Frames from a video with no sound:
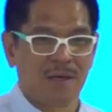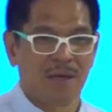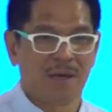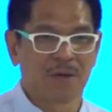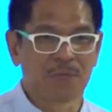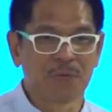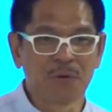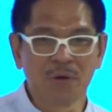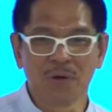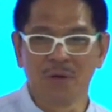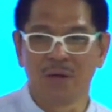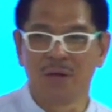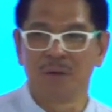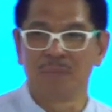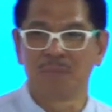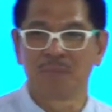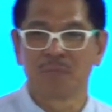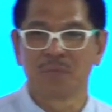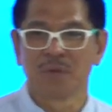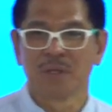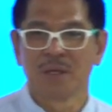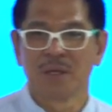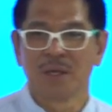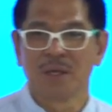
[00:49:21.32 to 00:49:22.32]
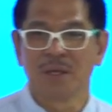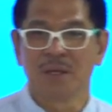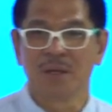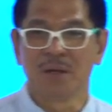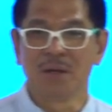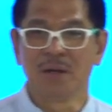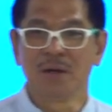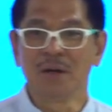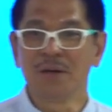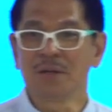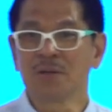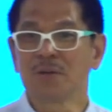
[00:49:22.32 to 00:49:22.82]
rule. You
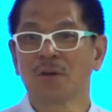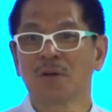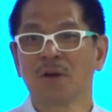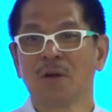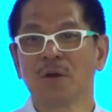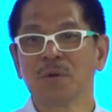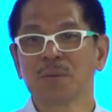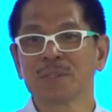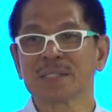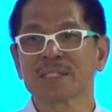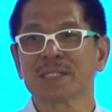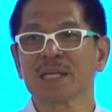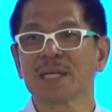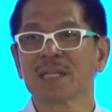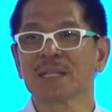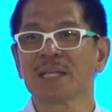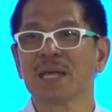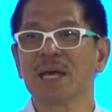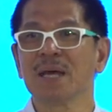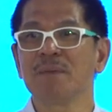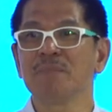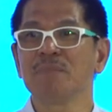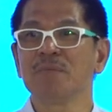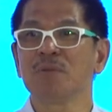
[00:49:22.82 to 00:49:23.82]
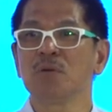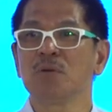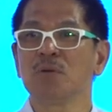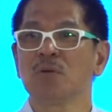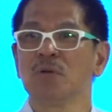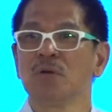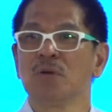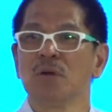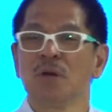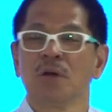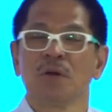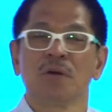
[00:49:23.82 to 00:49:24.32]
know, you always tell them, you
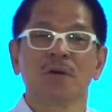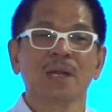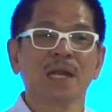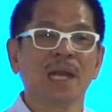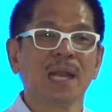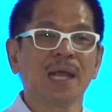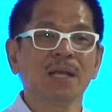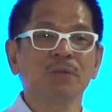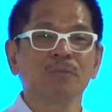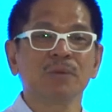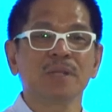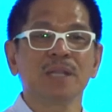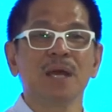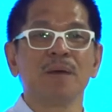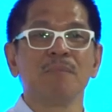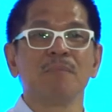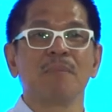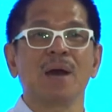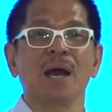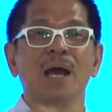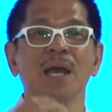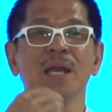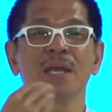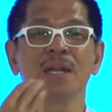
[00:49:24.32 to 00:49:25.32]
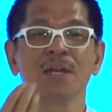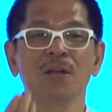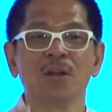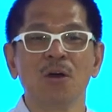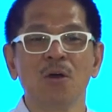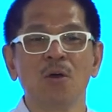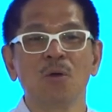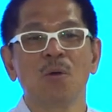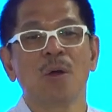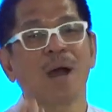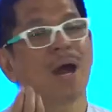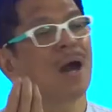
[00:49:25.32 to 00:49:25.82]
relate to them, I
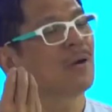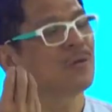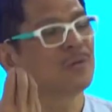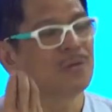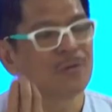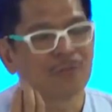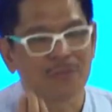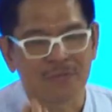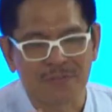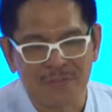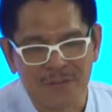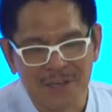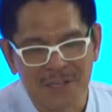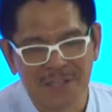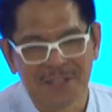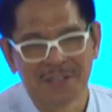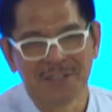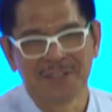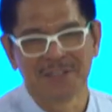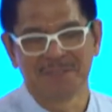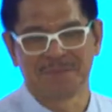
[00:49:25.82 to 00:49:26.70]
know how you feel.